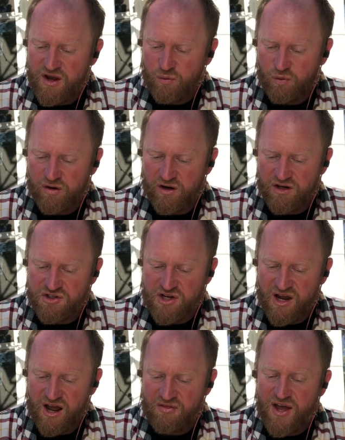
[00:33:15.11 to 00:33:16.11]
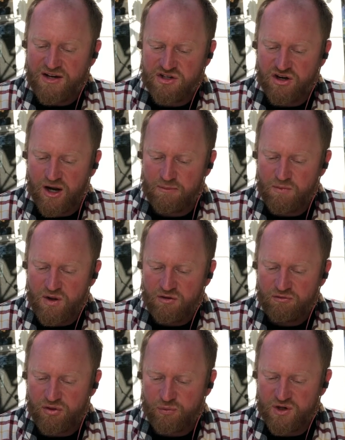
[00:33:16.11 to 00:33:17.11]
whereas at that time,
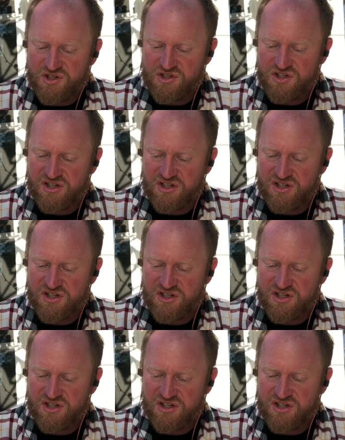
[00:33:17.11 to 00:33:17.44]
for the reasons